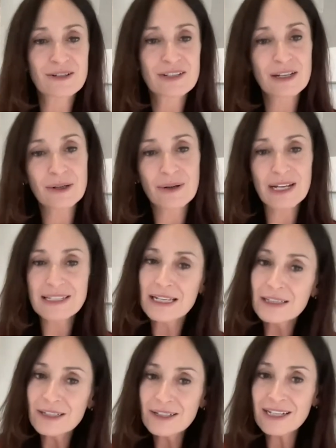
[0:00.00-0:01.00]
So as I
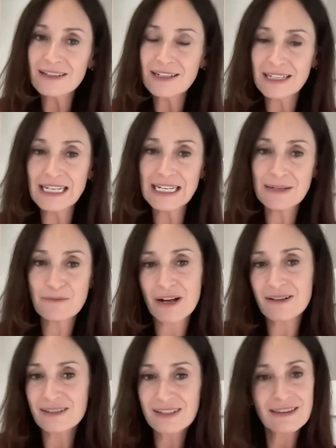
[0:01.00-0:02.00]
look at the Canadian
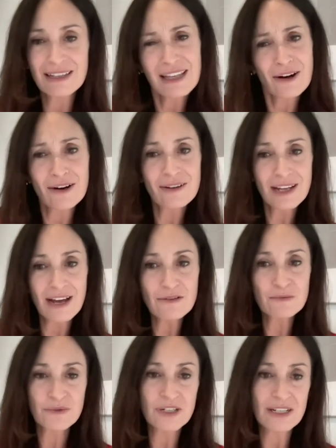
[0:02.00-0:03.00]
policy, I think they already have
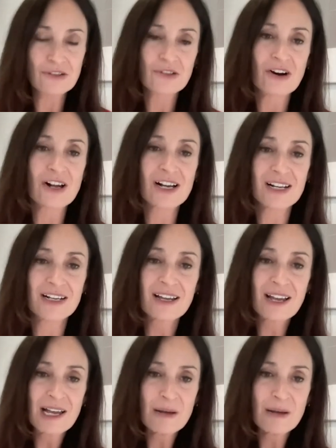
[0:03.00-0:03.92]
a pretty strong